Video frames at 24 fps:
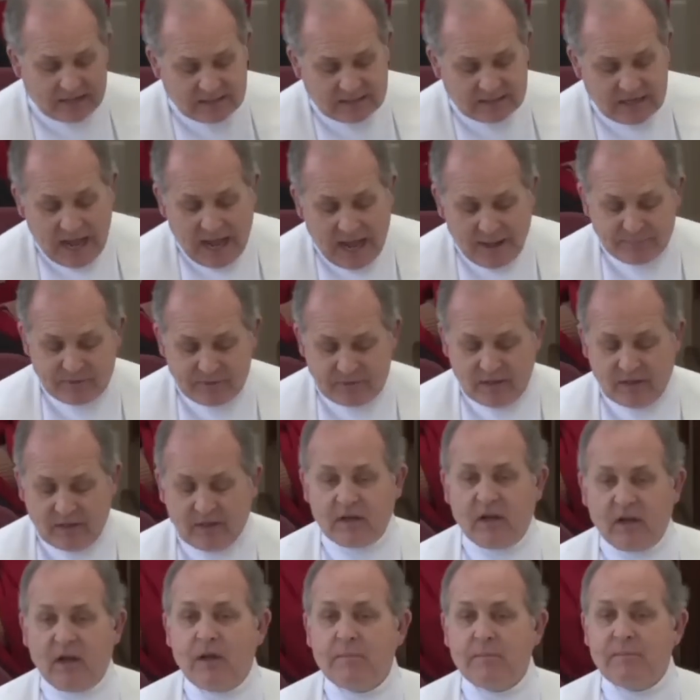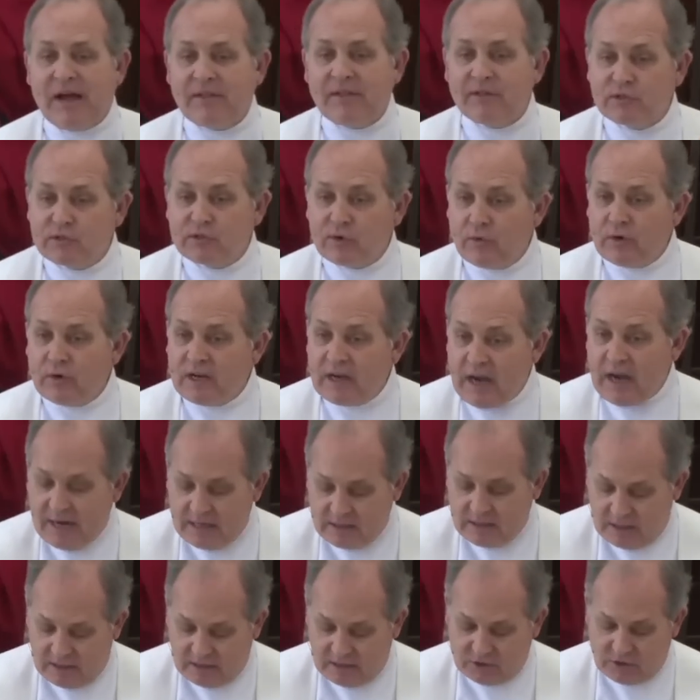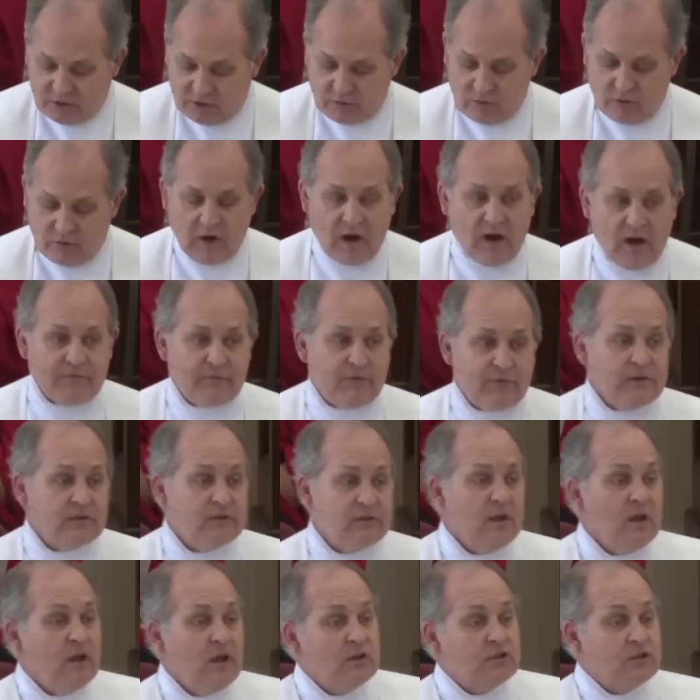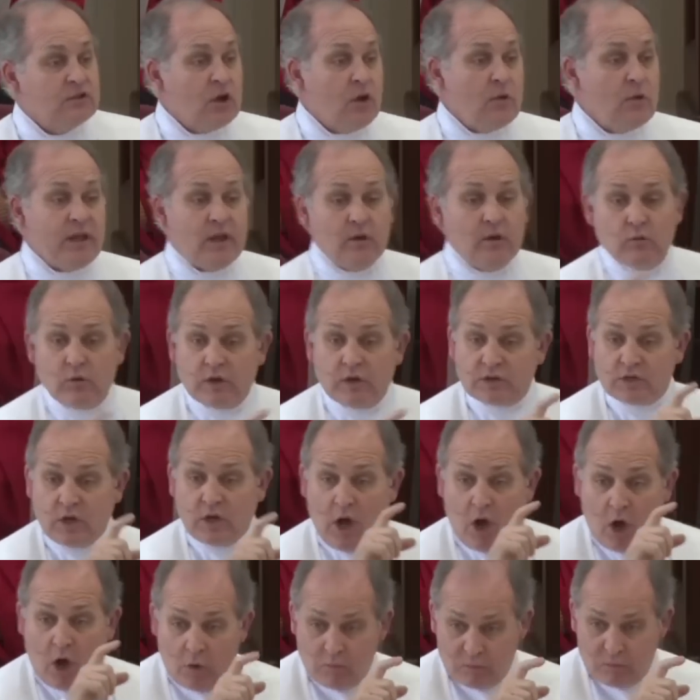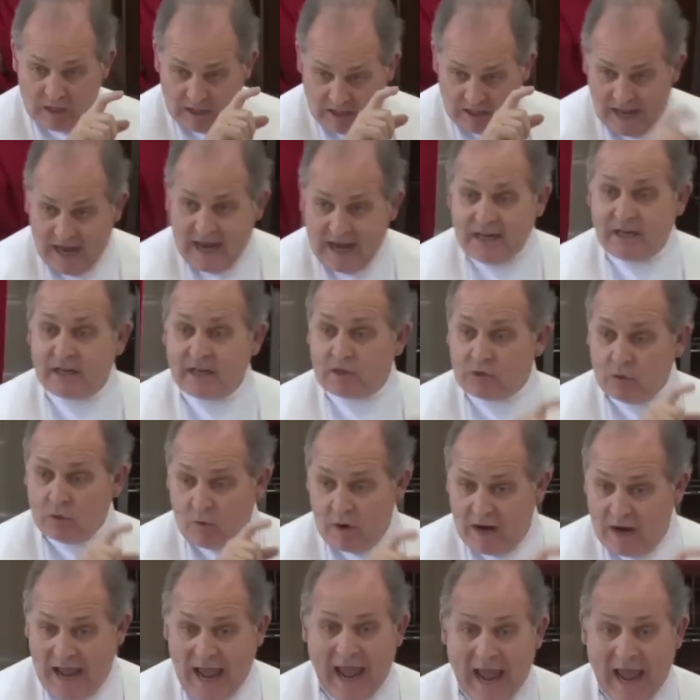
adopted by the 2019 General Conference. So it was related to what